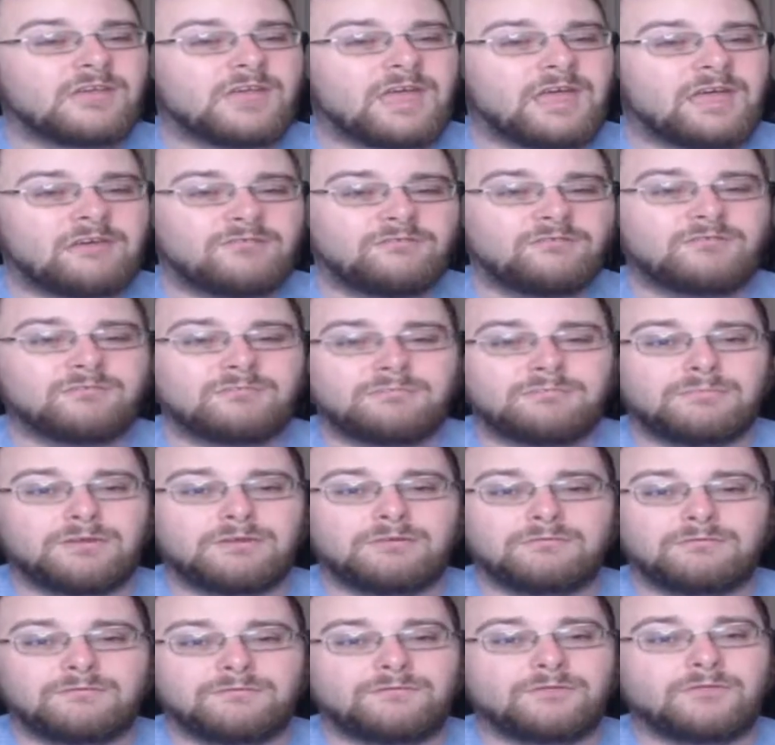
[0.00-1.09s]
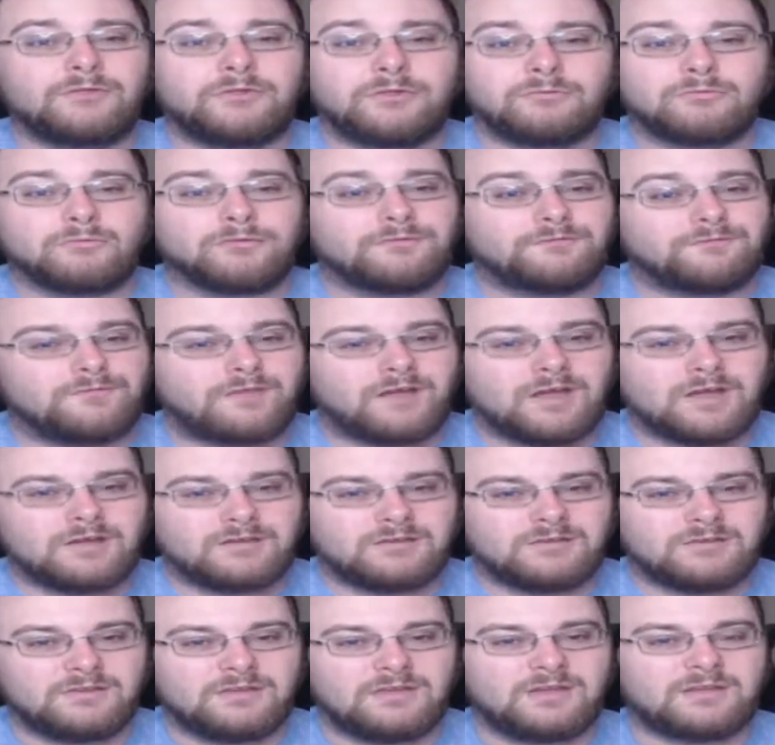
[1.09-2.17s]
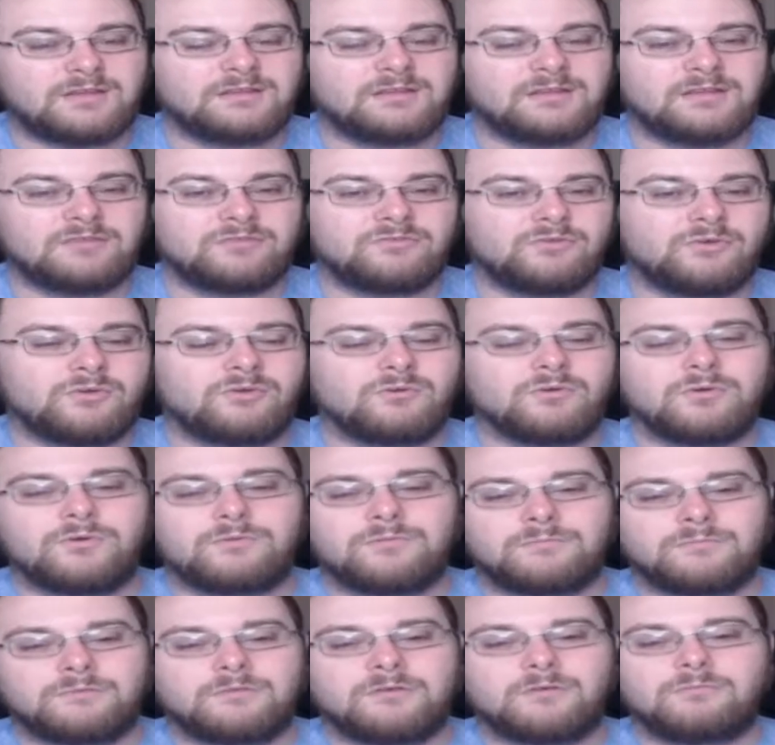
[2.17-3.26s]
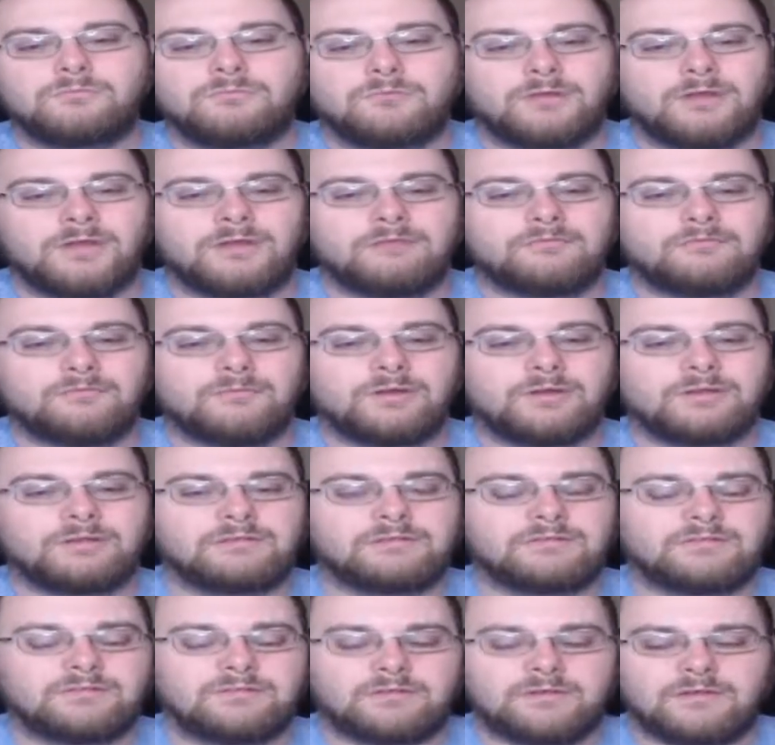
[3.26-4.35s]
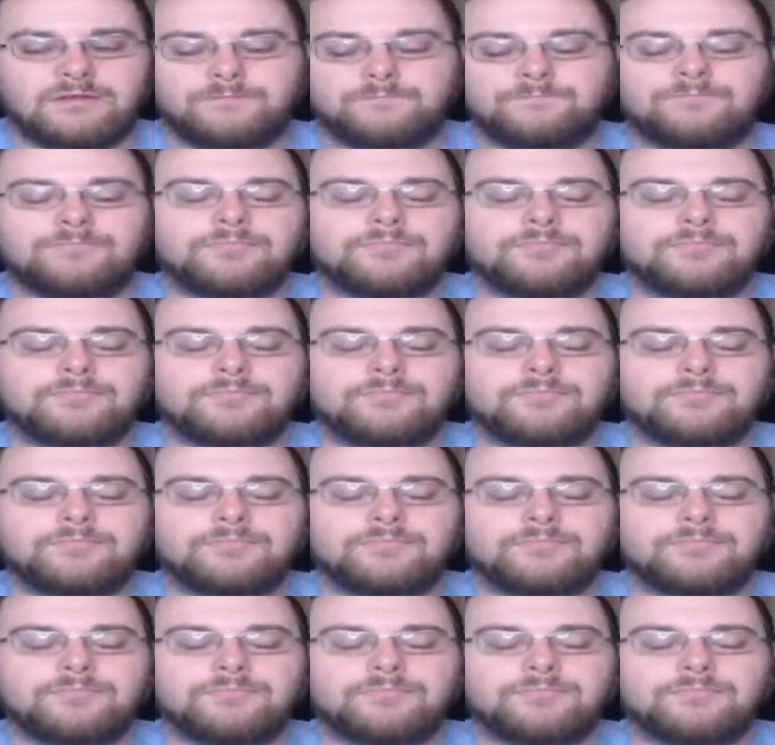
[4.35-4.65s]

haven't been fully refined yet as a group. So we'll have to wait and see.